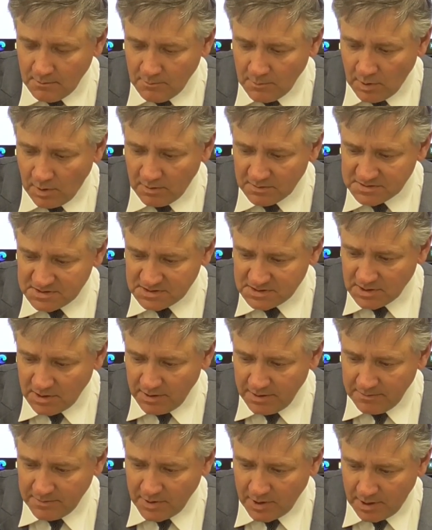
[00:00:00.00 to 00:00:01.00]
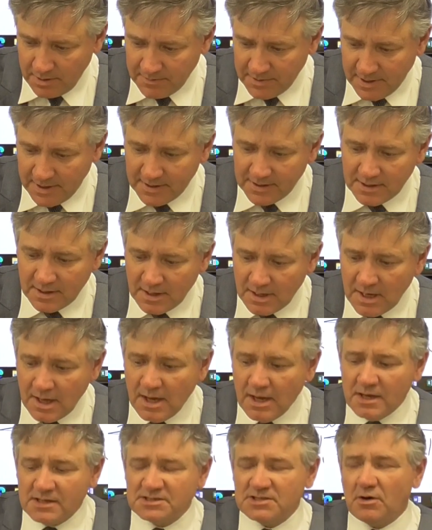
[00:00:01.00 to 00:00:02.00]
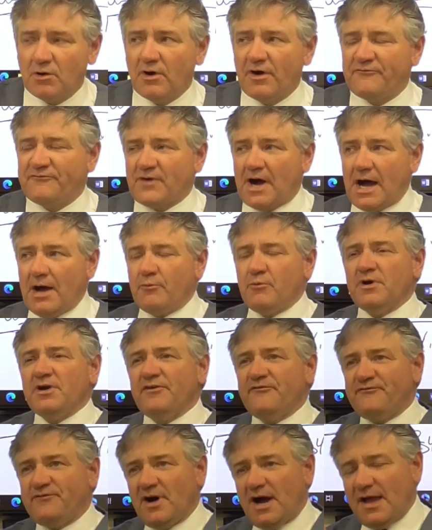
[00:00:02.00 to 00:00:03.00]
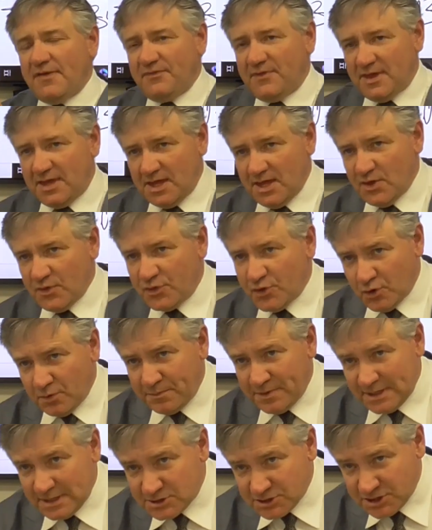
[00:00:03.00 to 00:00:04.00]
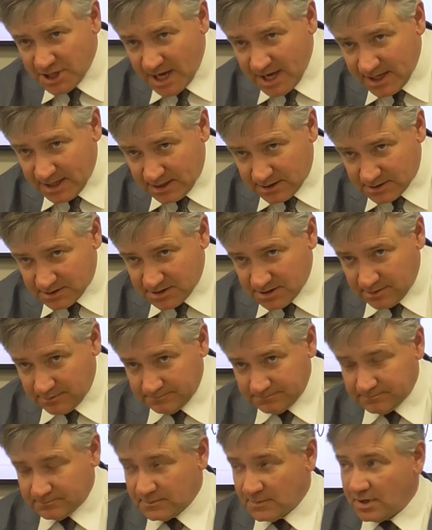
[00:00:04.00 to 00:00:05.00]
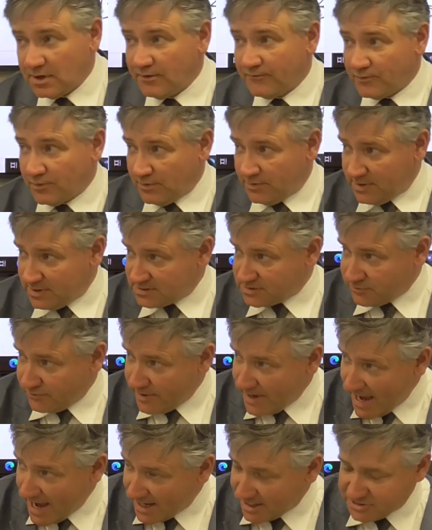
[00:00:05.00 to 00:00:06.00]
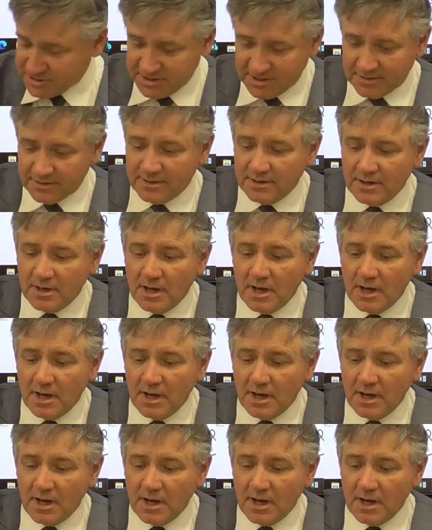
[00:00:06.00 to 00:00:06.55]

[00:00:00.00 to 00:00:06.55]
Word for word: moles of sodium carbonate. So if I want to find the enthalpy change for this reaction,